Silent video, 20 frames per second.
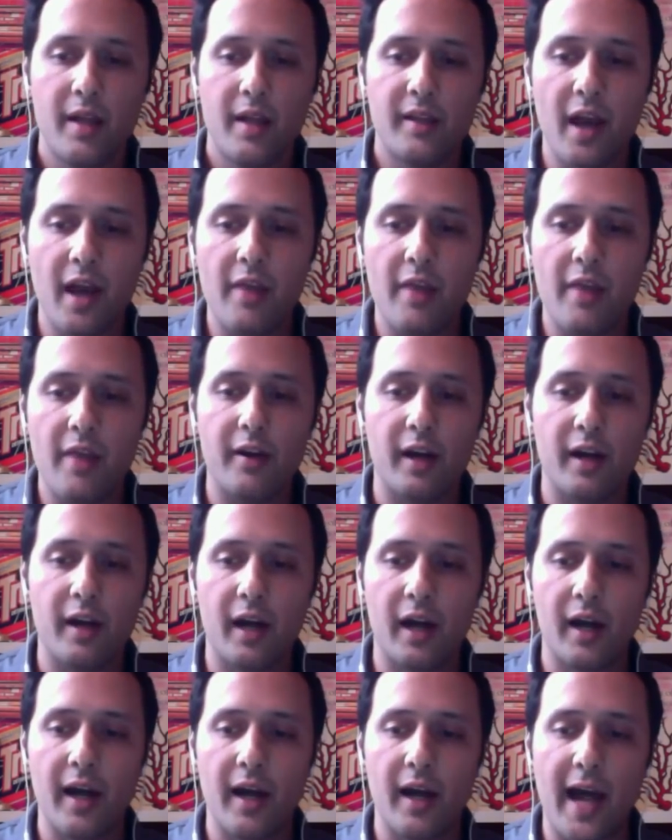The other
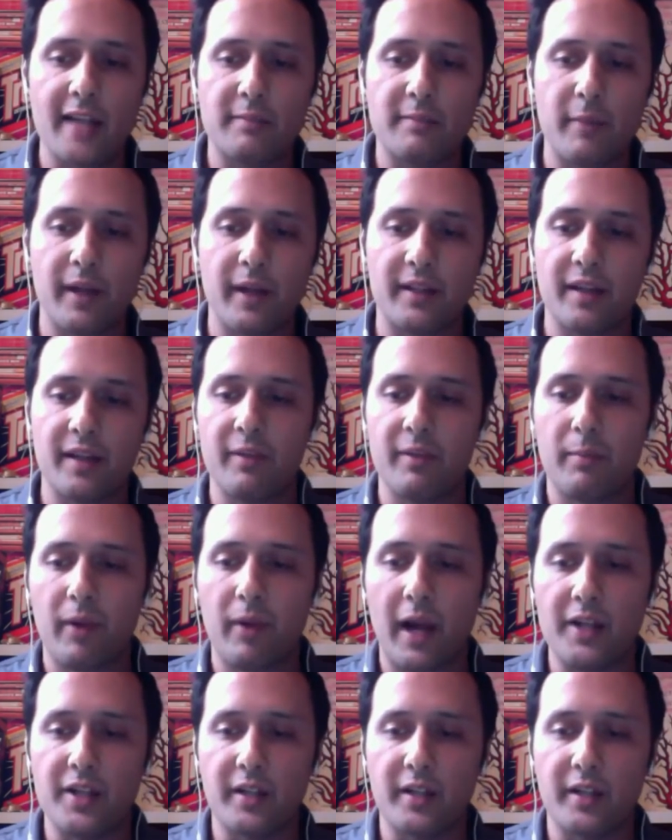aspect of the
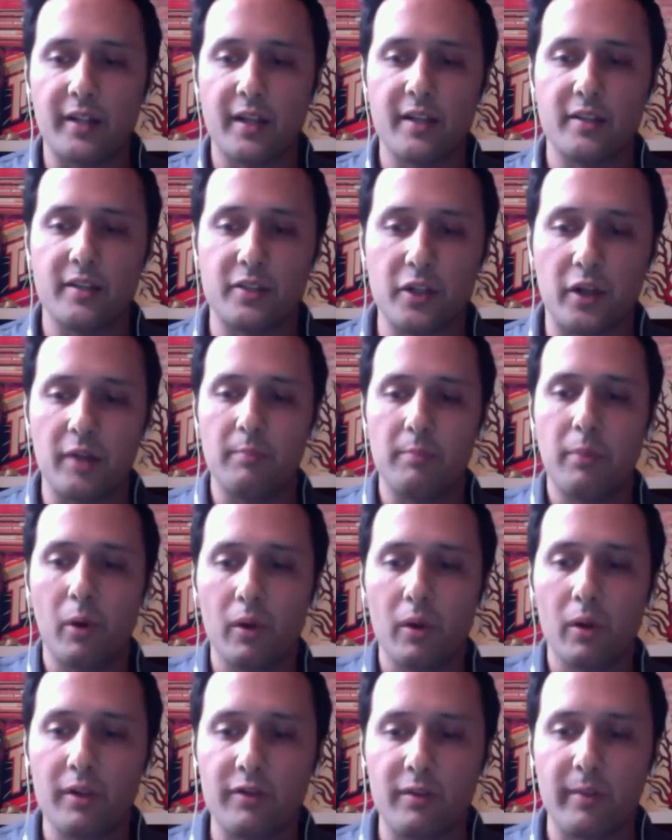project is you can
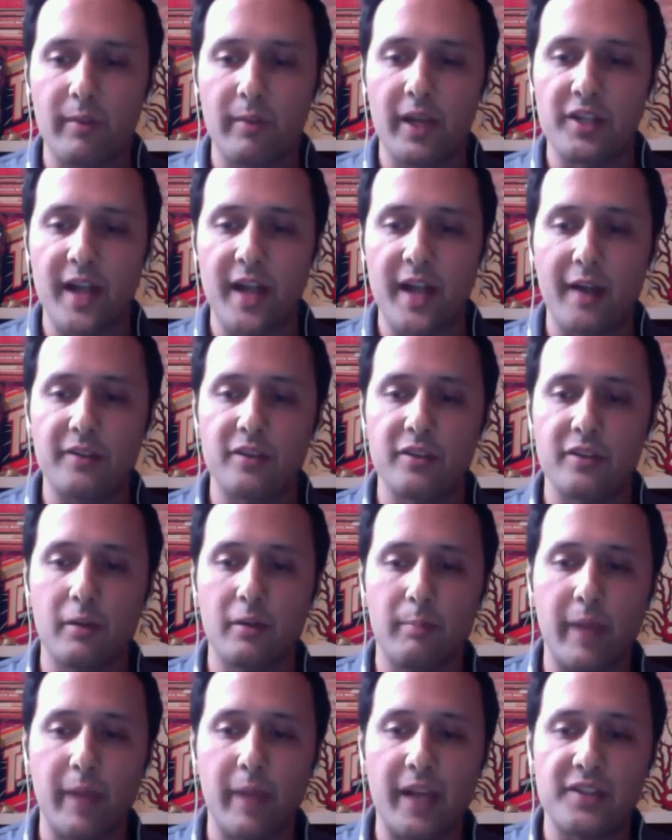pull information out.
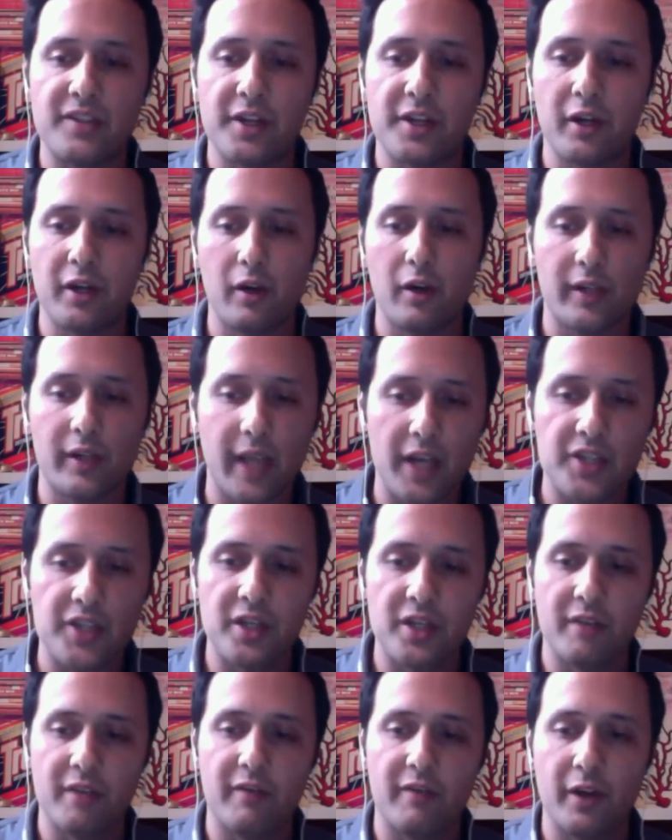So based on your
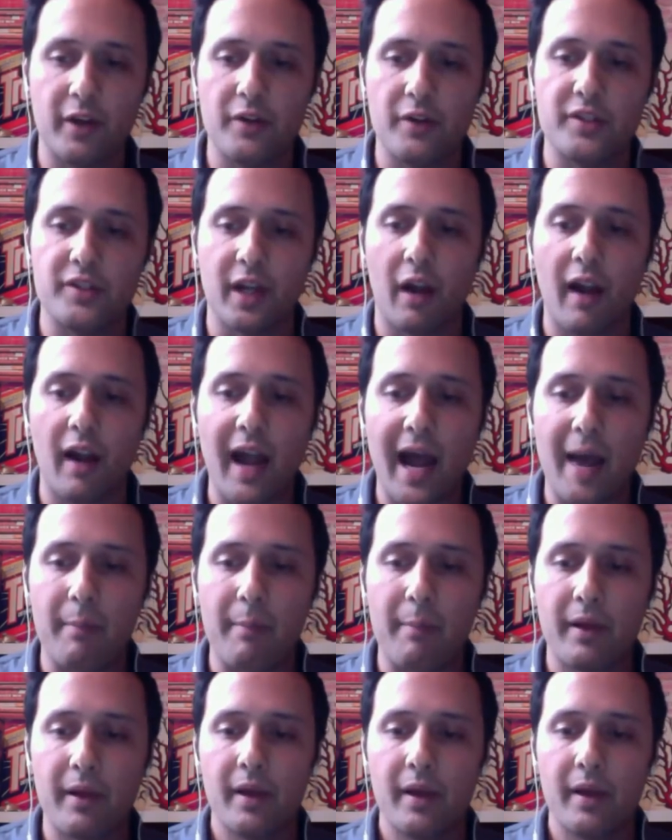location, if you're using our
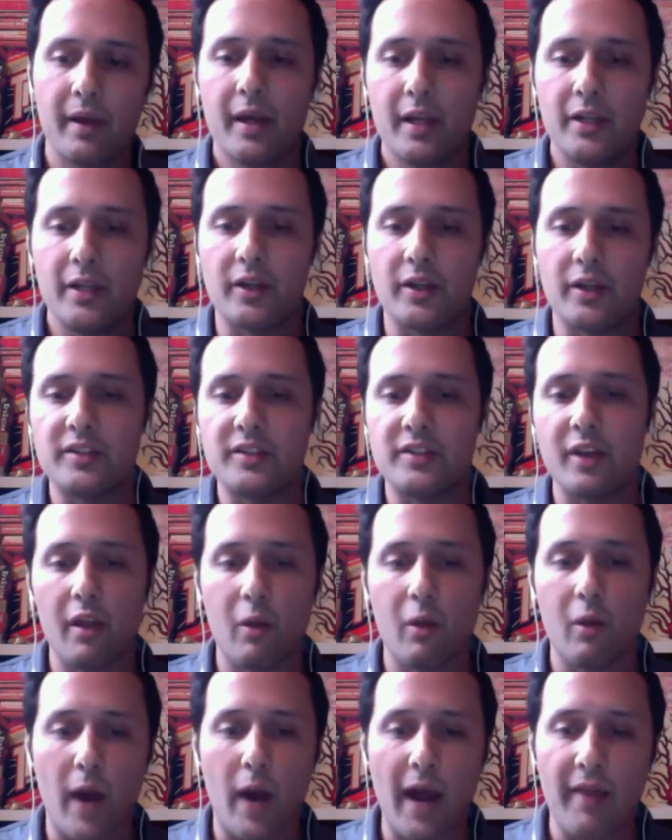app, you can see all
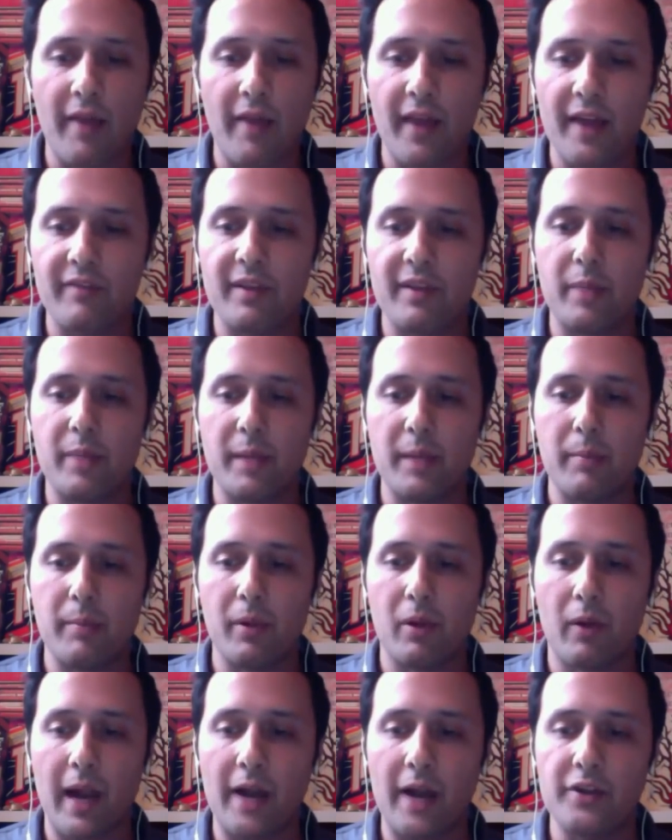the wildlife that
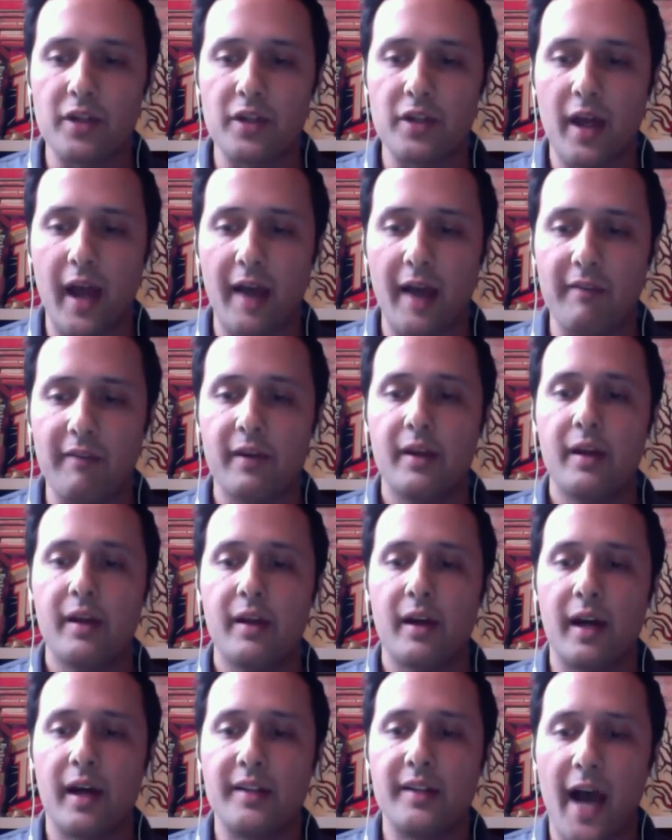people around you have
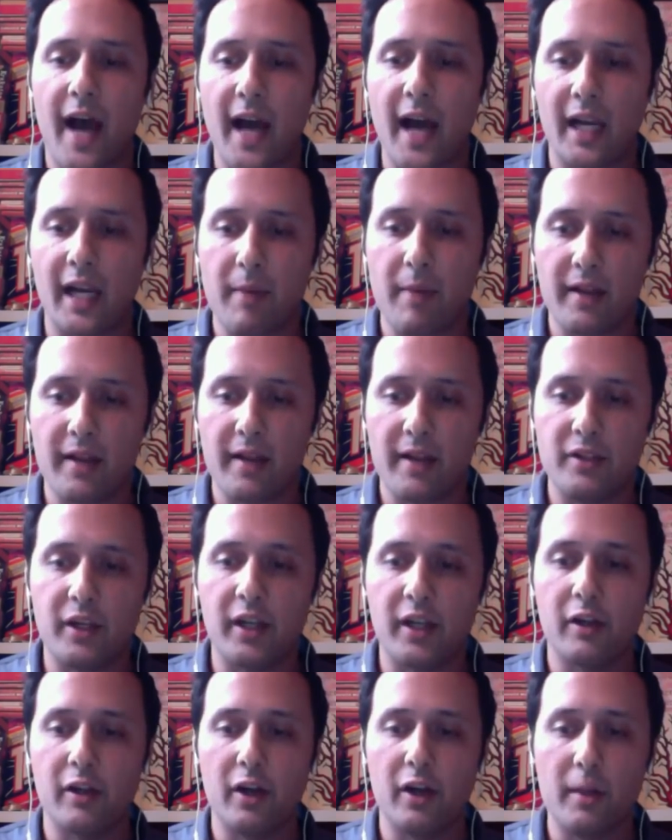documented. So you
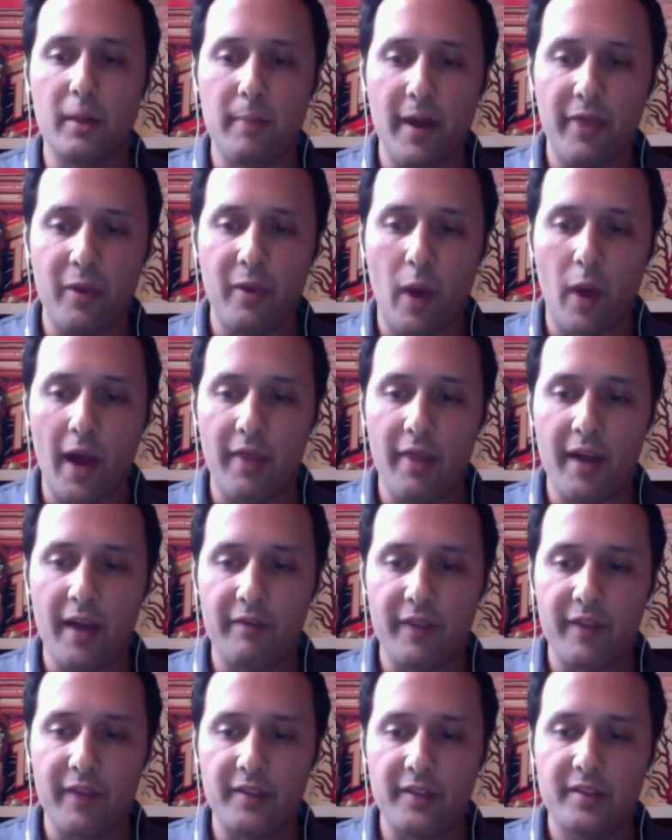can learn about the
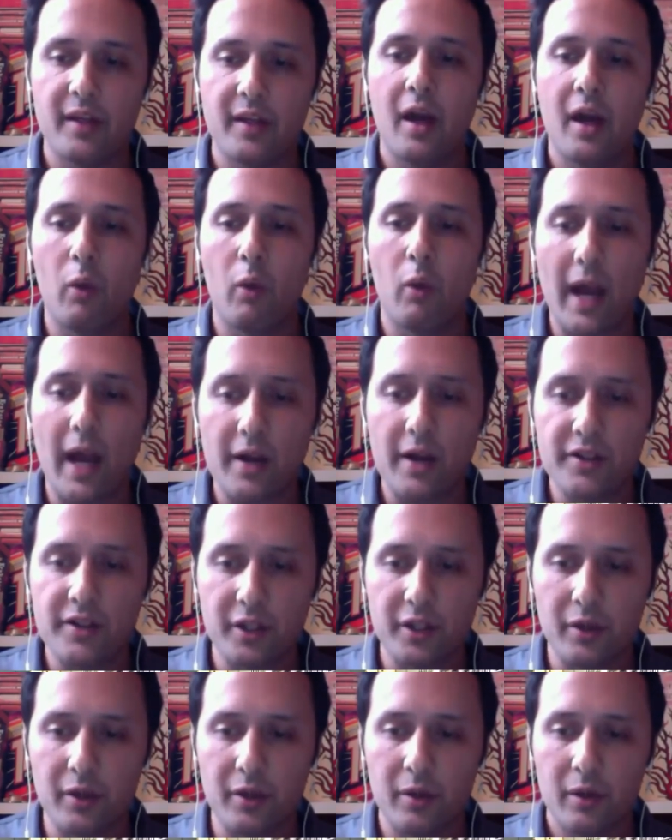wildlife that's around
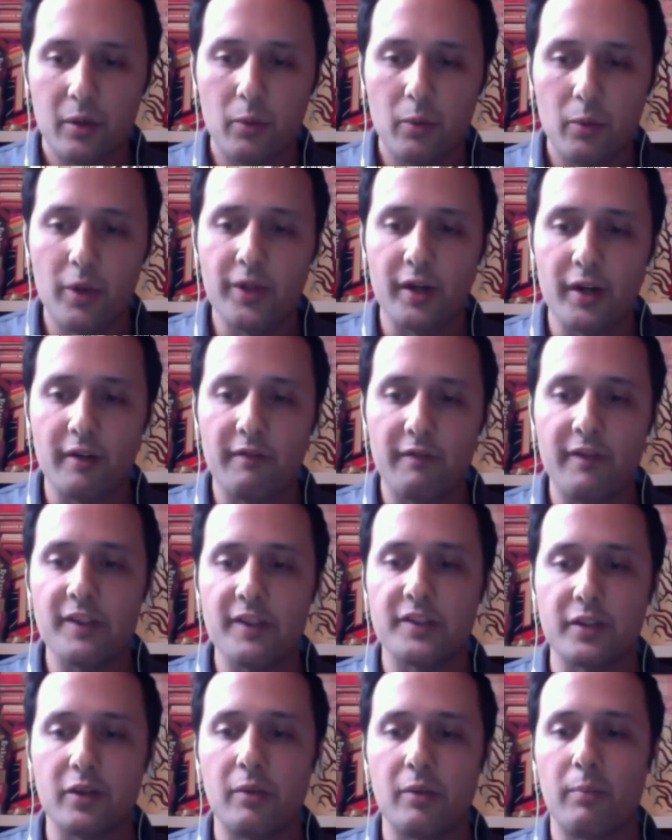you when you're in
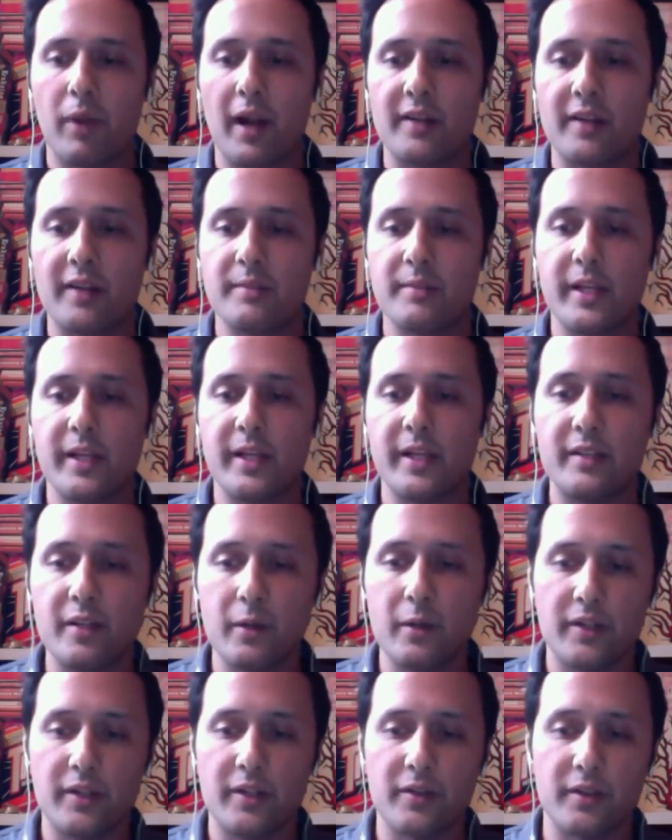physical proximity
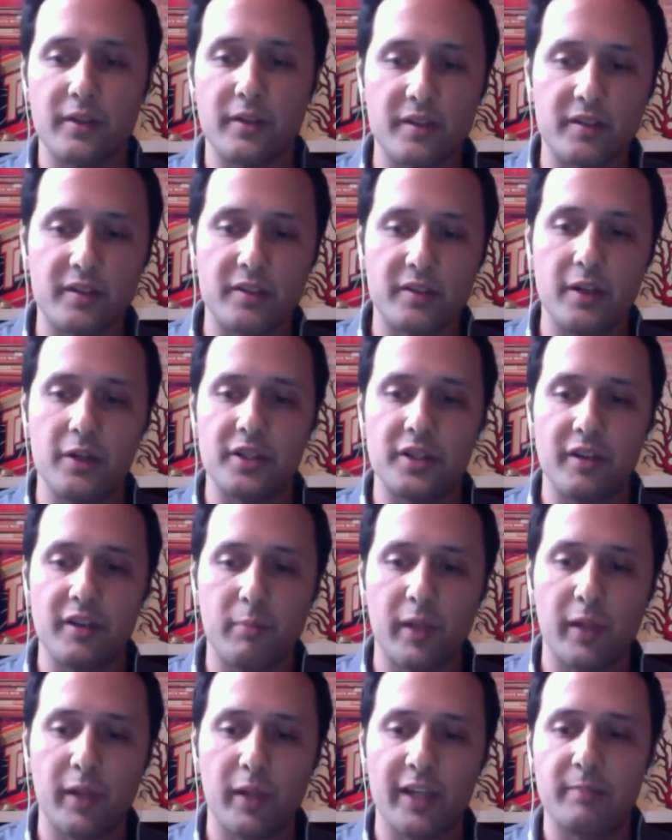to it. So it's this notion
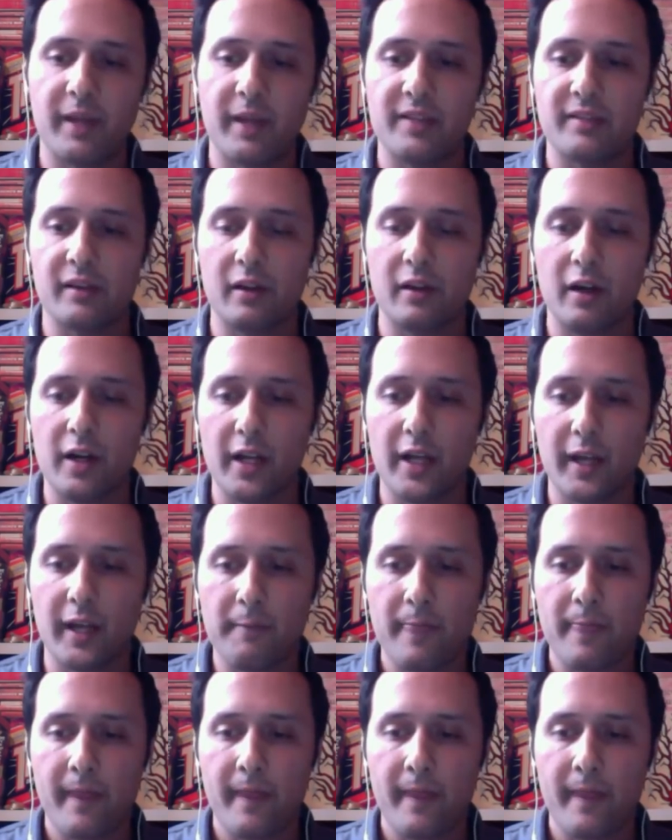of place-based learning.